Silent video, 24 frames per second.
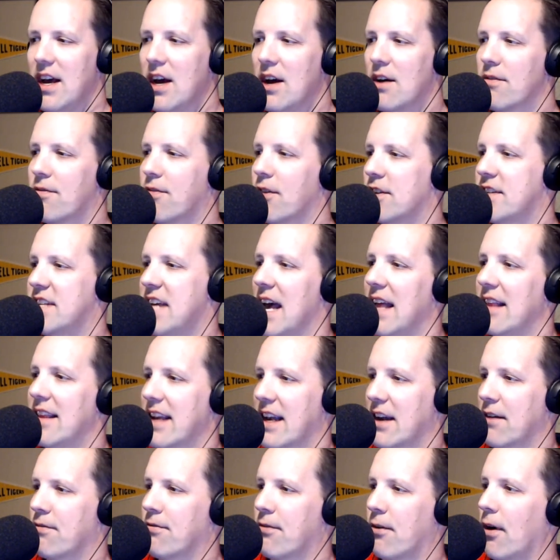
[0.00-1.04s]
for telling
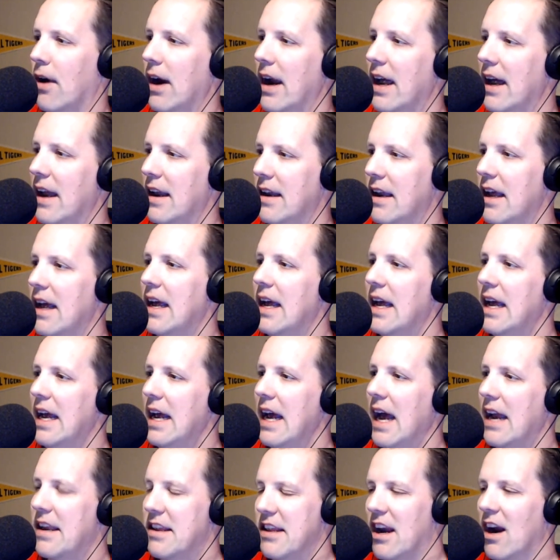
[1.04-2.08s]
a friend.
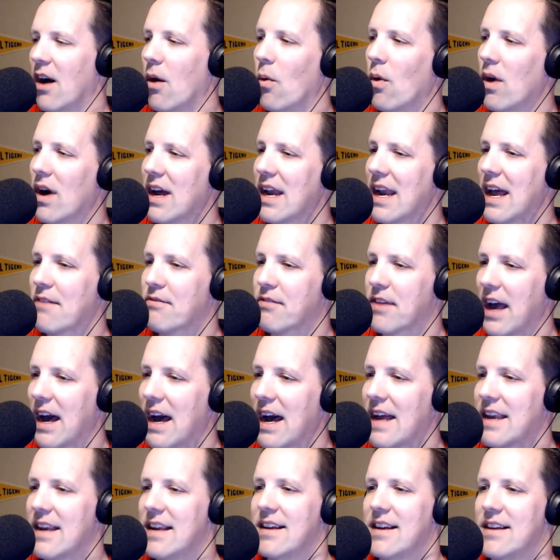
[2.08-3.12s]
And you know what? I've
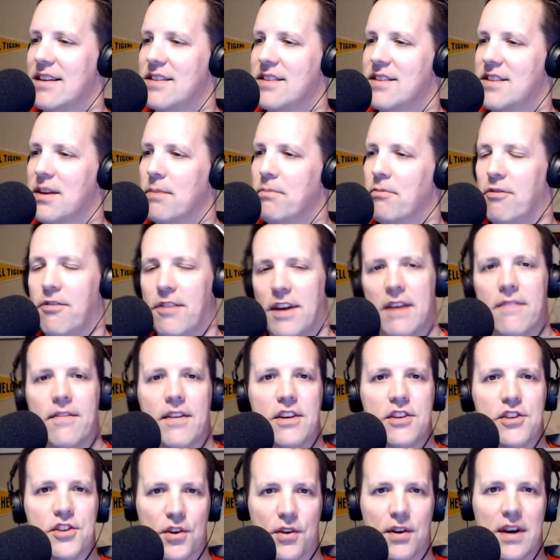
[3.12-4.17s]
got some
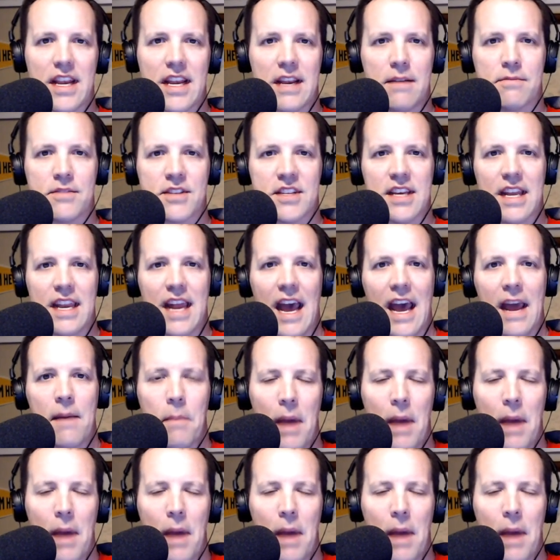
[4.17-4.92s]
vivid dreams today.